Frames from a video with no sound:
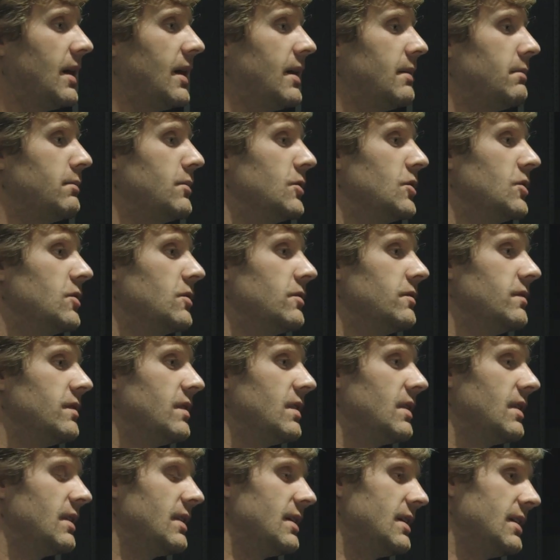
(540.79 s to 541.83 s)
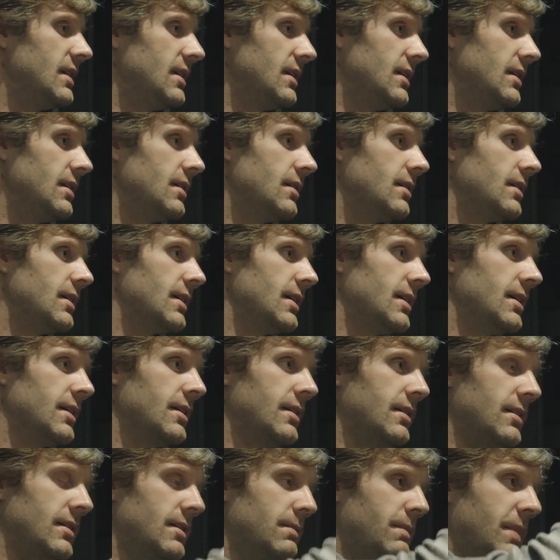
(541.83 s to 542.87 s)
move the
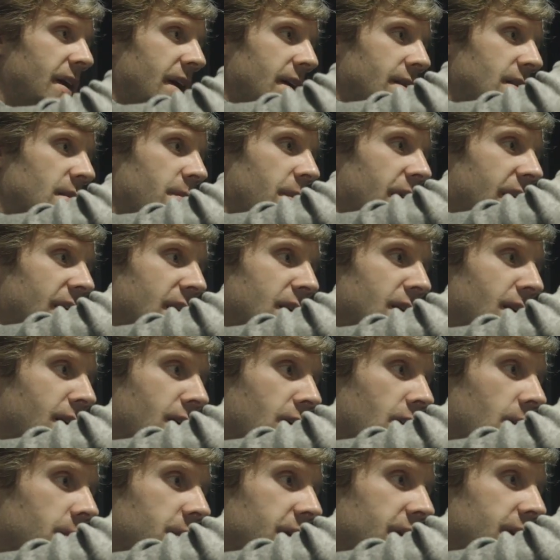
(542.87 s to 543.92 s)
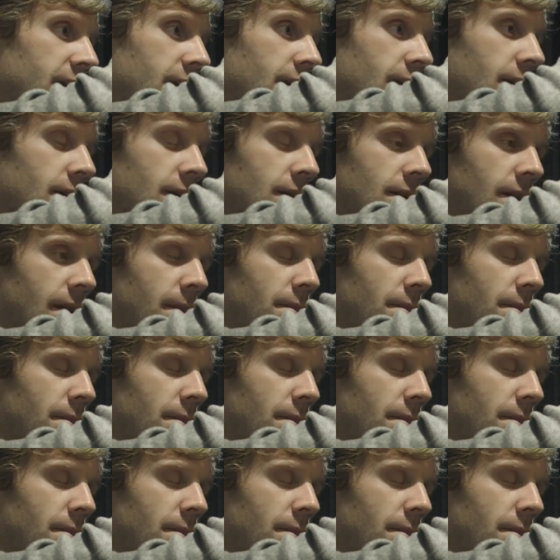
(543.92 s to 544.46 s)
pan knuckle up here.